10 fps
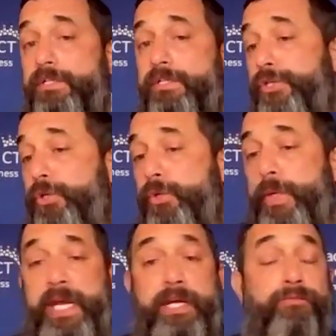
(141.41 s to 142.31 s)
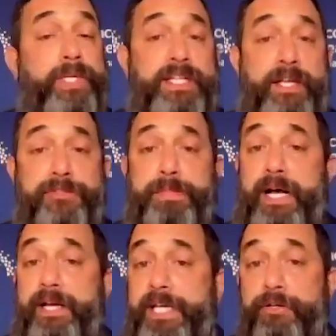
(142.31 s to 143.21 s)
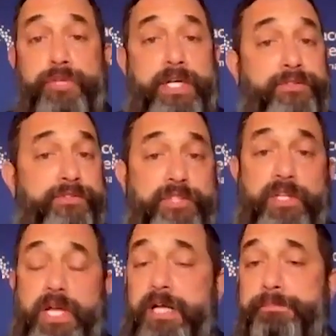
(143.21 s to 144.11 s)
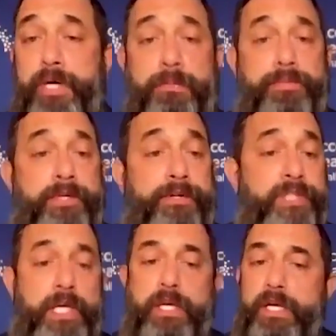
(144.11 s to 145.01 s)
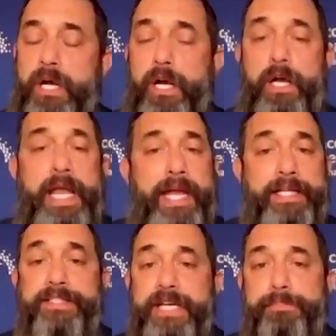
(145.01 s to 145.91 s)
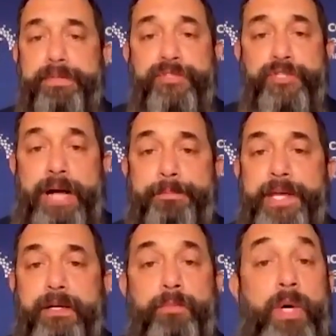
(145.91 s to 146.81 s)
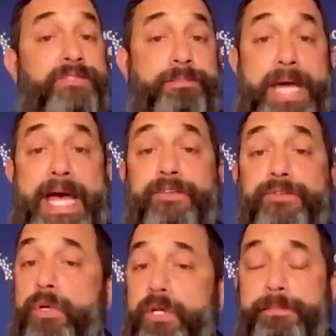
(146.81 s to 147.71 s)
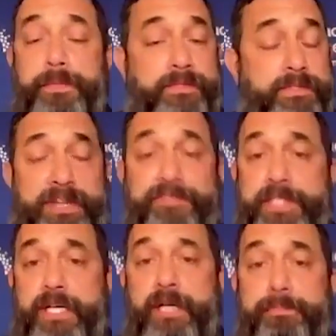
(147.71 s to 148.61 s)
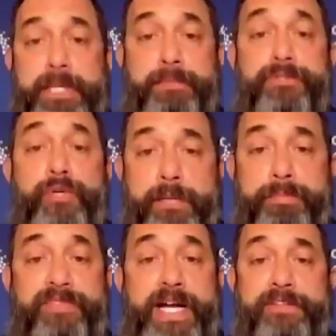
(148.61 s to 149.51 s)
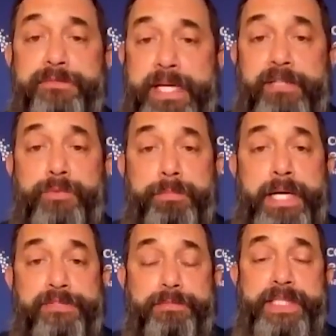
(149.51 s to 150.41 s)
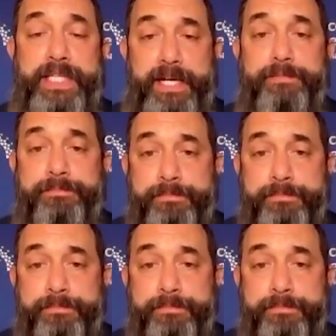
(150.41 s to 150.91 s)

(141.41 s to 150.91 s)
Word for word: to a retail spot, hairdresser, salon, barbers, uh, any type of shop that wants bags, we're going to definitely uh, be able to try to provide as many as we possibly can.